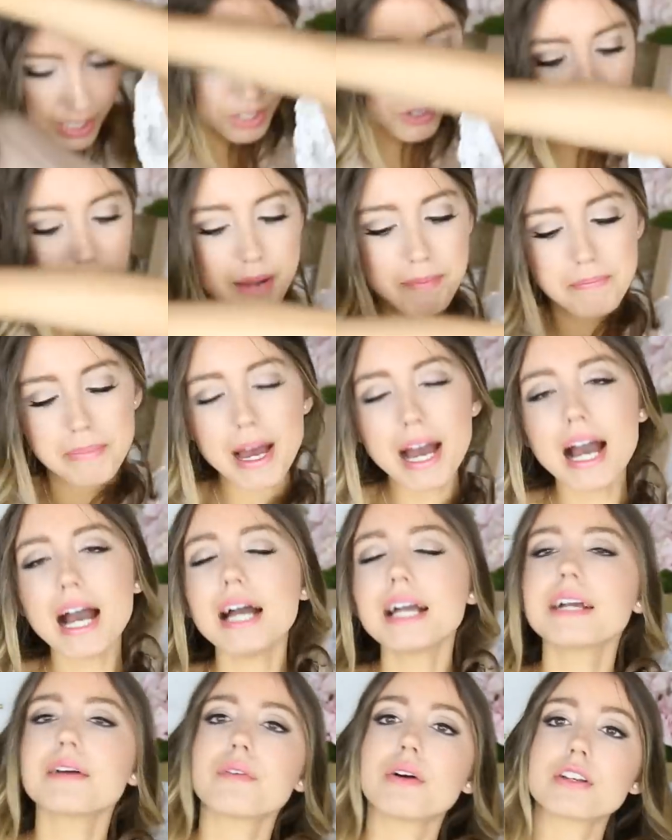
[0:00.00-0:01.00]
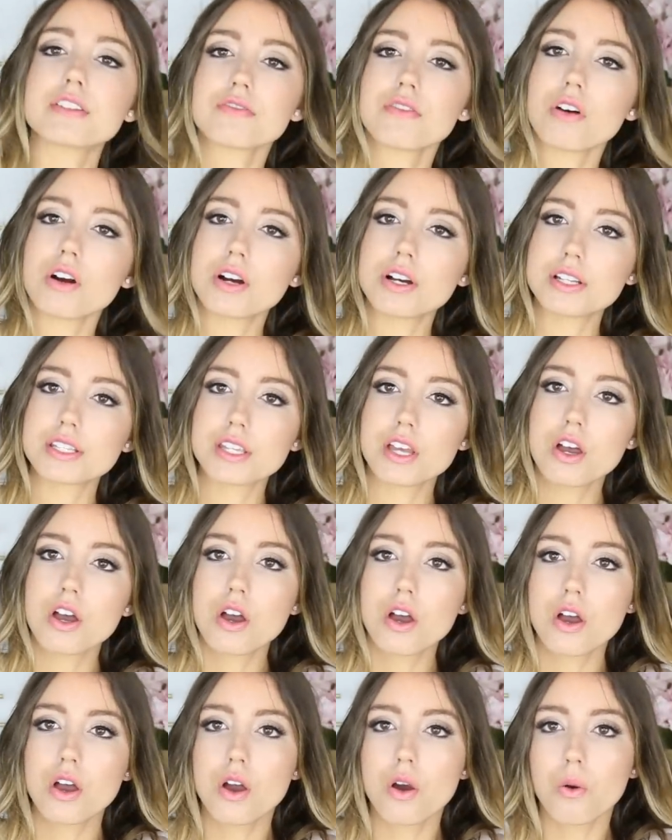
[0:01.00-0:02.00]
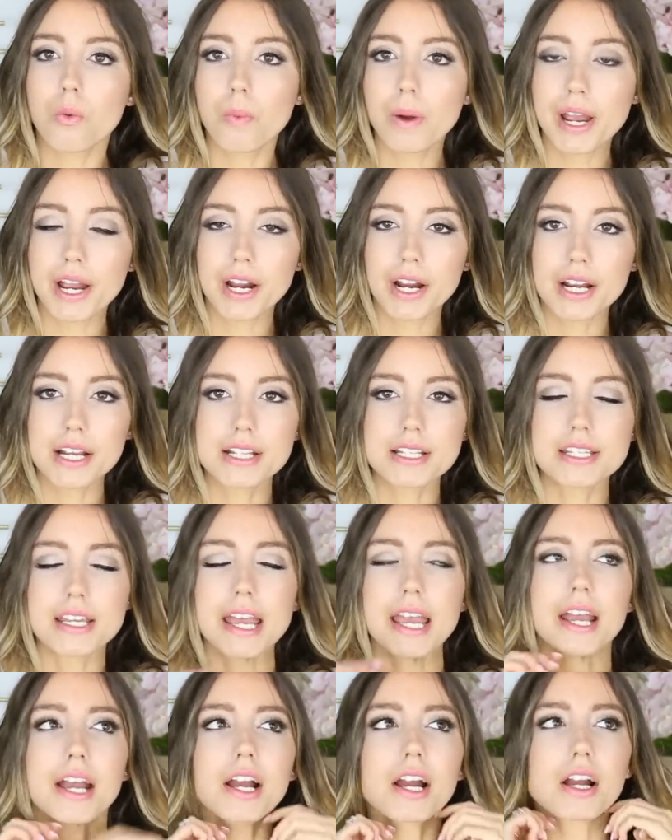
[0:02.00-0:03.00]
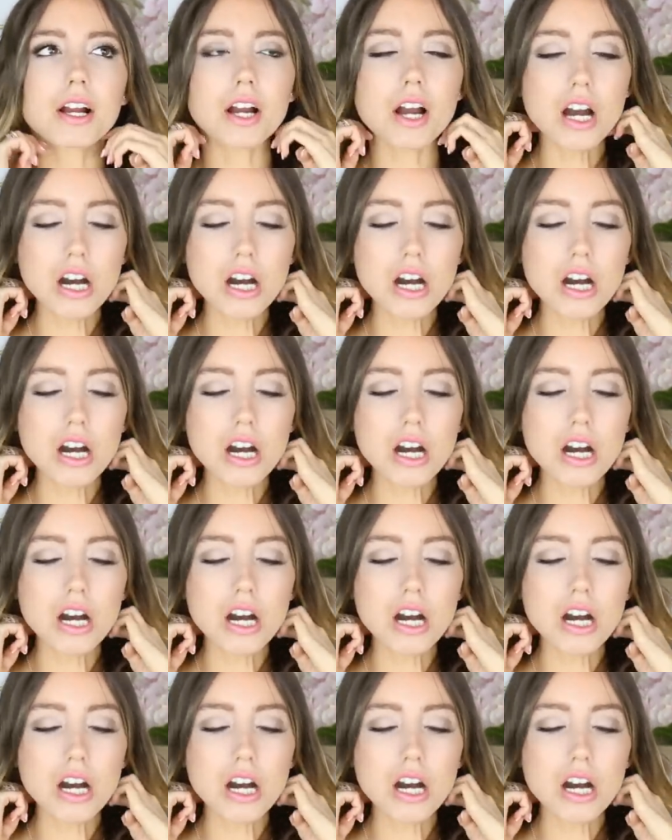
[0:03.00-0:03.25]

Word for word: is a great bag as far as wear and tear